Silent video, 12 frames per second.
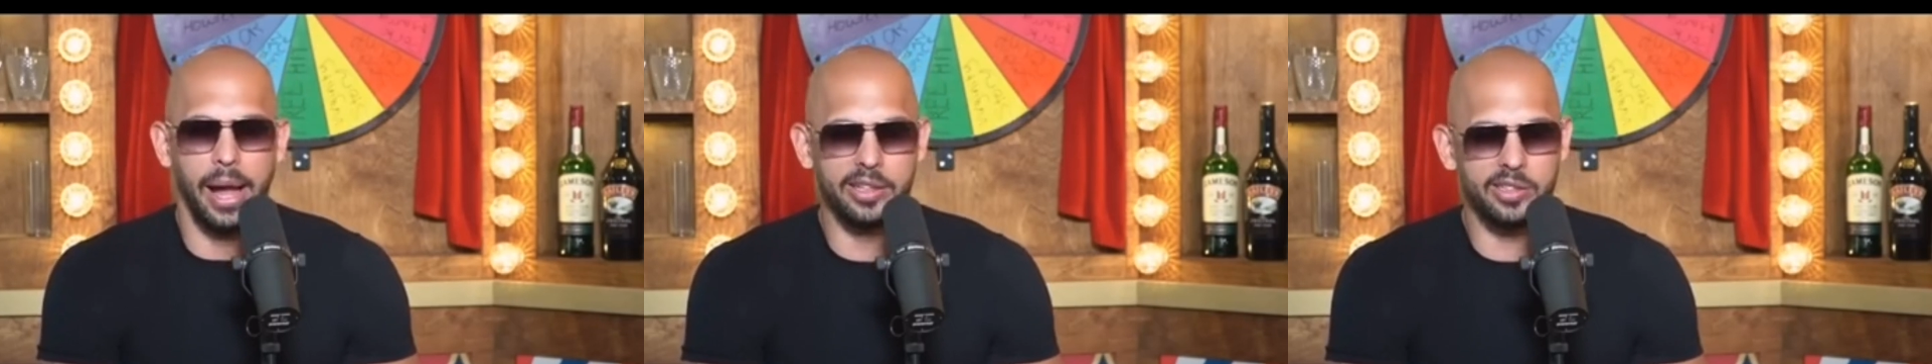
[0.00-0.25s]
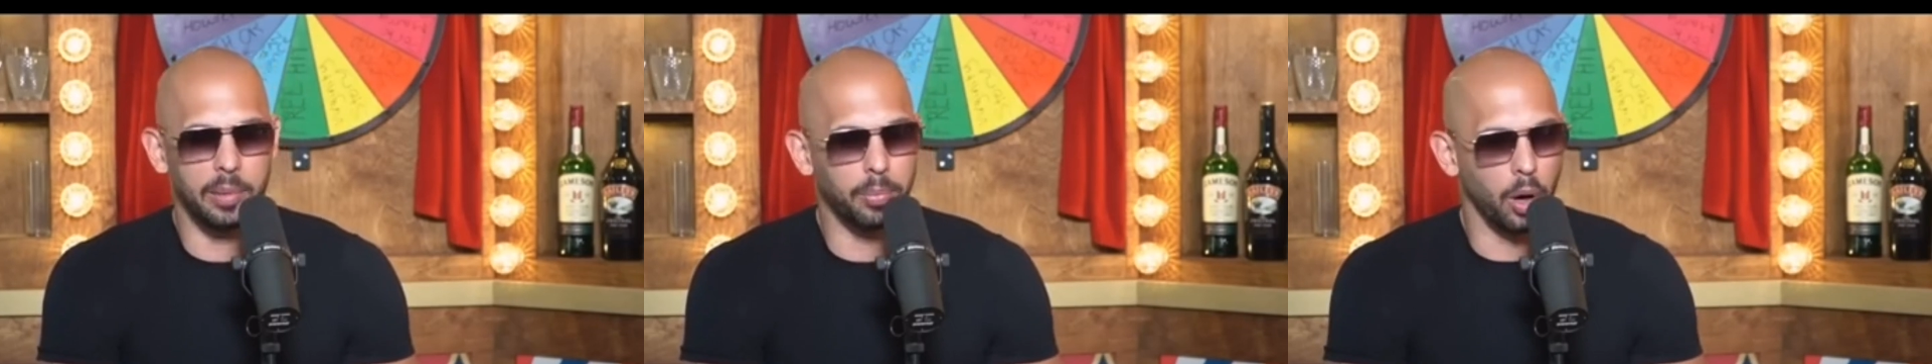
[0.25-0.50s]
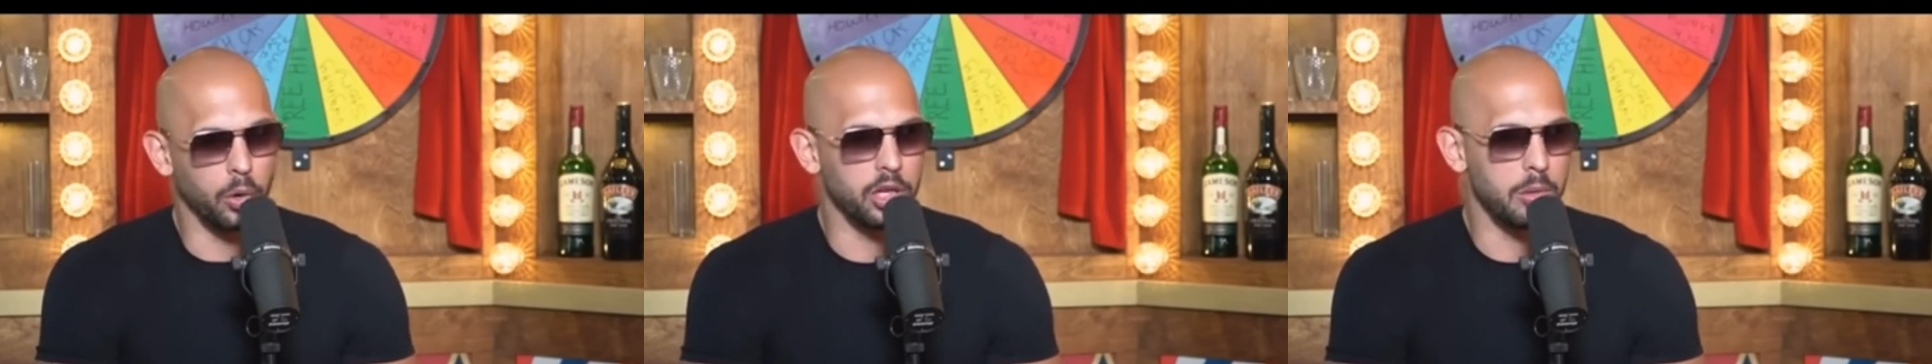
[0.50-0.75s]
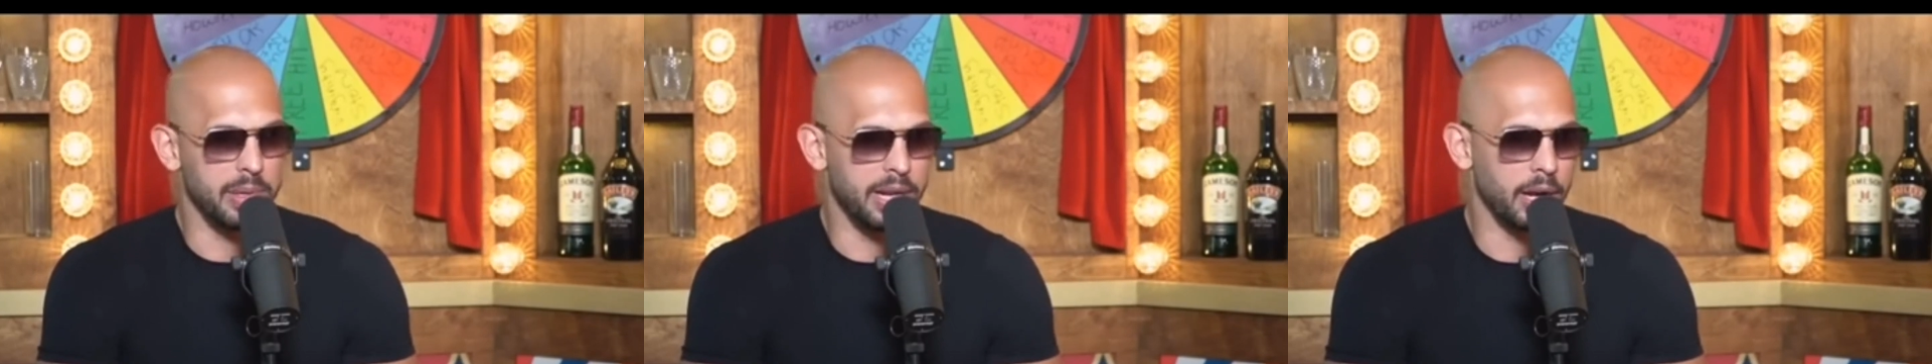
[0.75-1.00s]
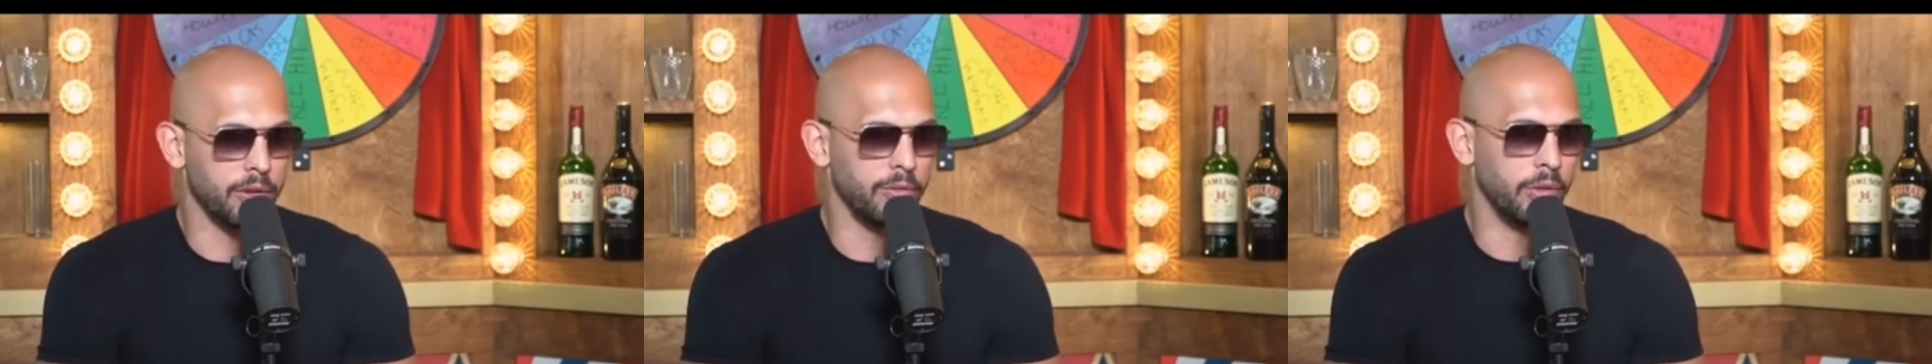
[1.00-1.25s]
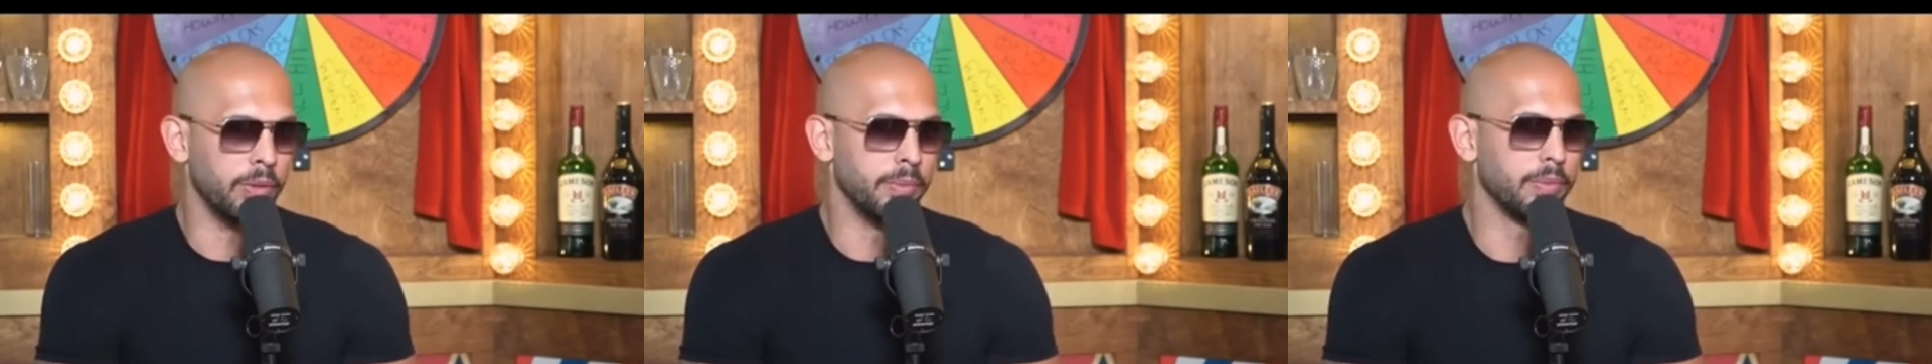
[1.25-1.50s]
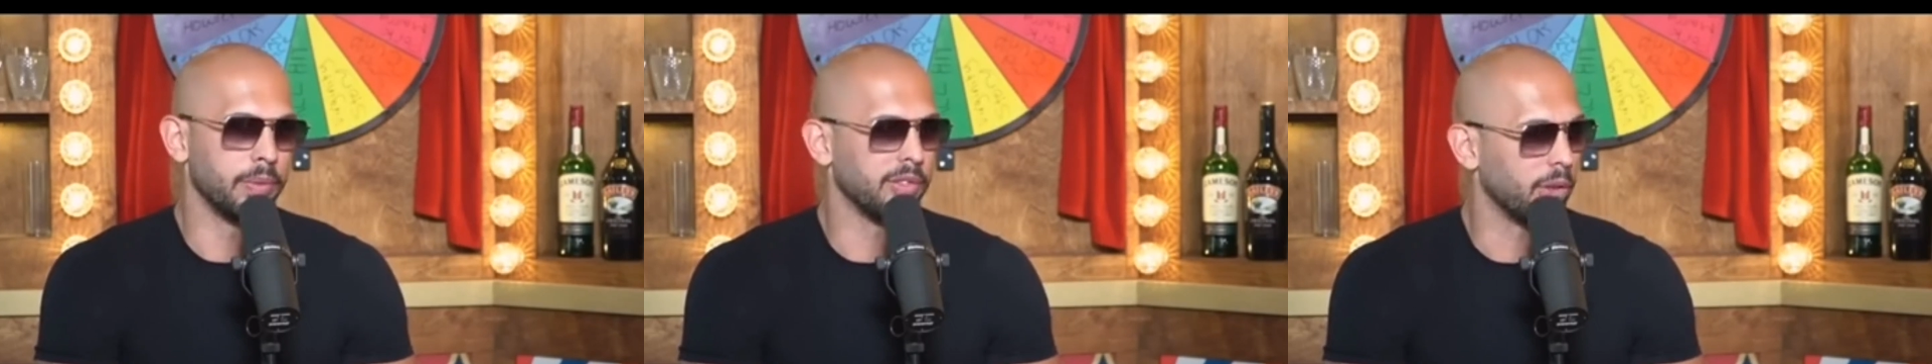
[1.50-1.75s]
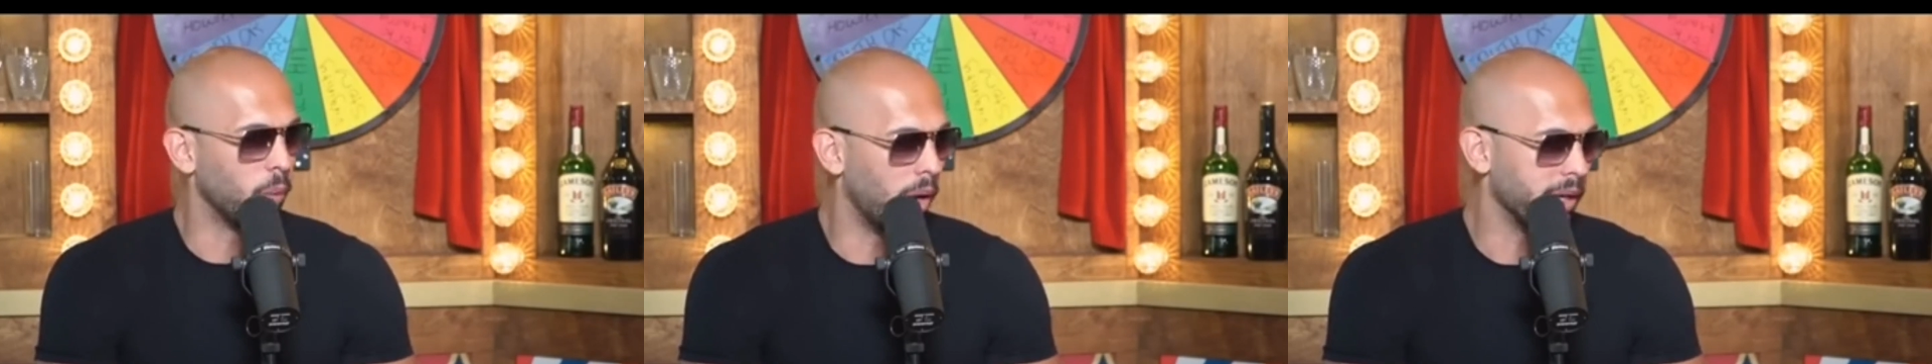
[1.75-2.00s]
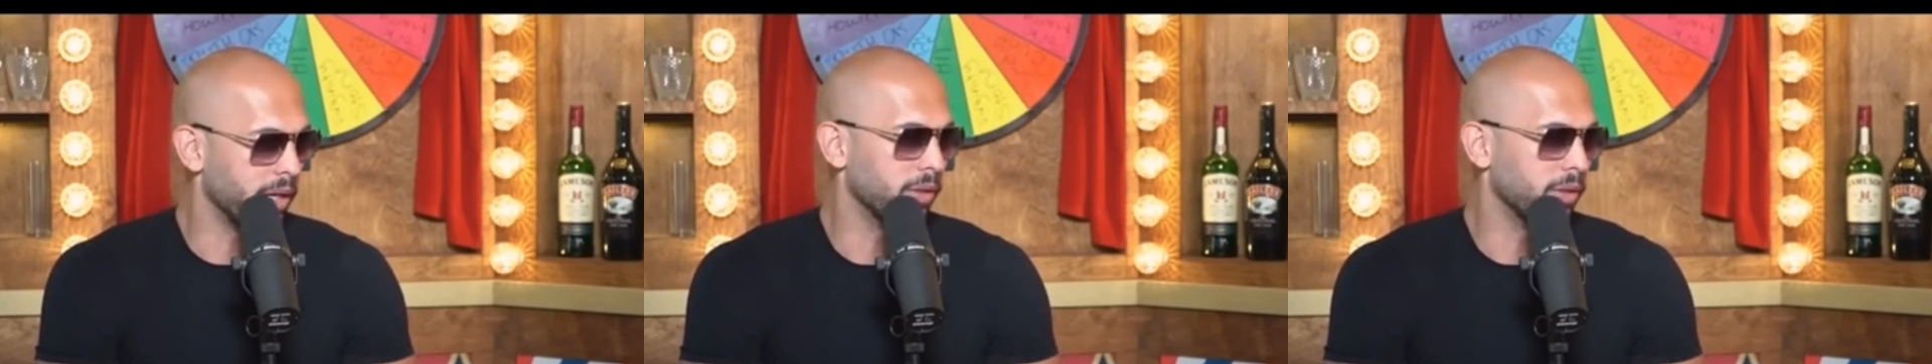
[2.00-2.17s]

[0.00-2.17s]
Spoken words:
And he said, bro, you need to be careful. I was like, what?